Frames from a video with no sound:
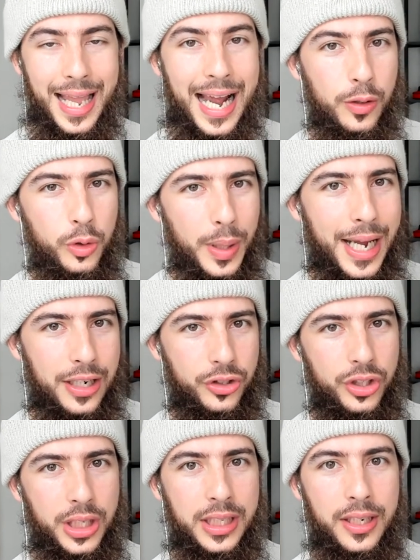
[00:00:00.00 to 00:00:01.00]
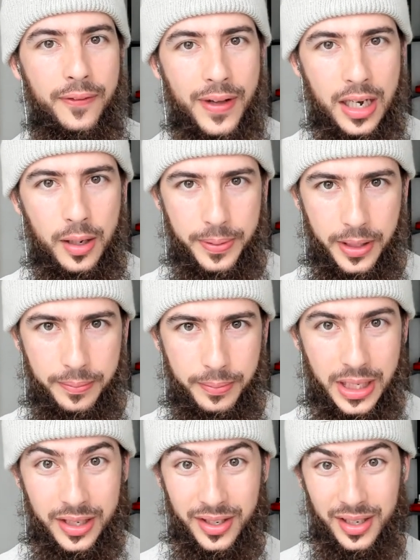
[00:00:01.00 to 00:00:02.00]
How do we actually develop it?
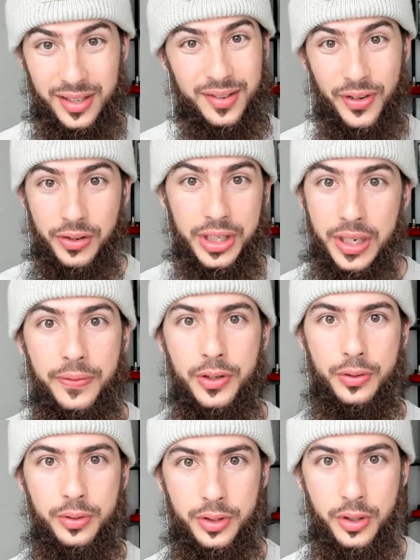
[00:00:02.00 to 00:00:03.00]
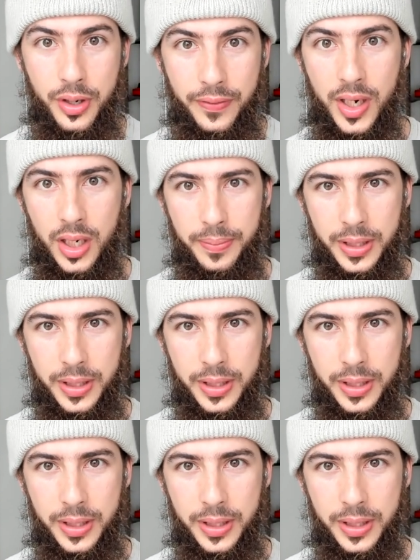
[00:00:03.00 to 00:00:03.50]
Because it's very difficult to develop.